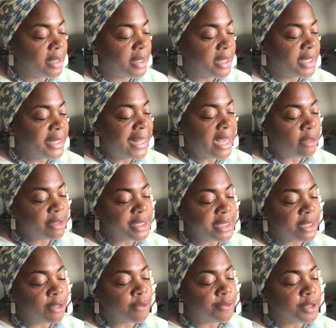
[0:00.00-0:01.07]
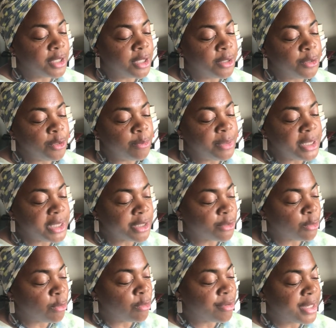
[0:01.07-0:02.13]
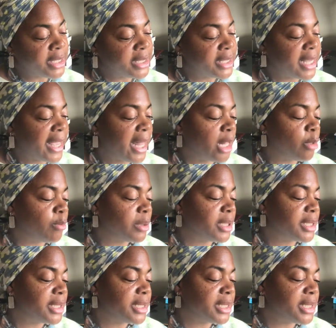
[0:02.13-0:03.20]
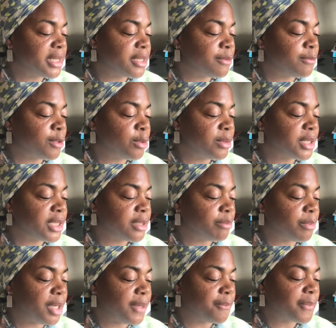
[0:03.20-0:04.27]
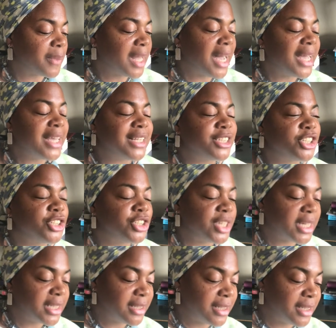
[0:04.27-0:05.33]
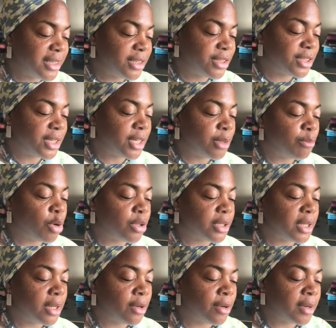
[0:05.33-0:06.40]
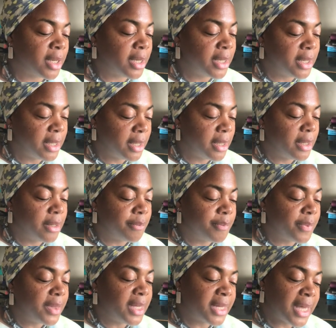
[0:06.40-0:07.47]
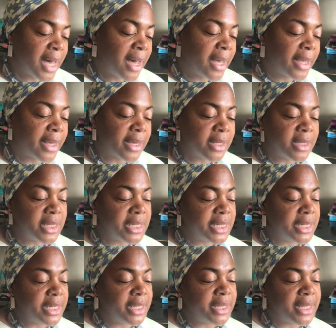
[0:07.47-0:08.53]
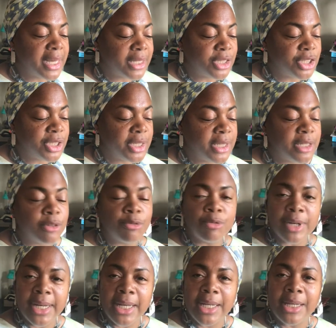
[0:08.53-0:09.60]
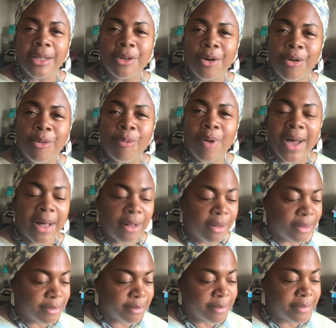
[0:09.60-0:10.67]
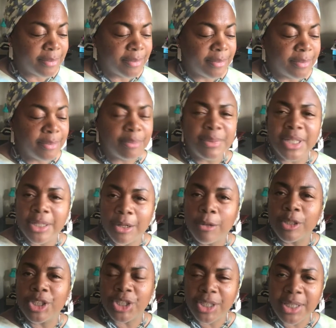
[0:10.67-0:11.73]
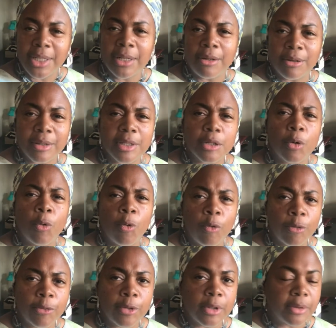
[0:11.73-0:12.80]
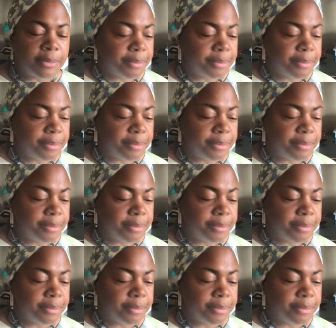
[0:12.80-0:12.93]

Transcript: now sick of the gloomy stories and the helplessness it evoked in me, I interjected into her monologue that I can see that she is really not well because she looks awful.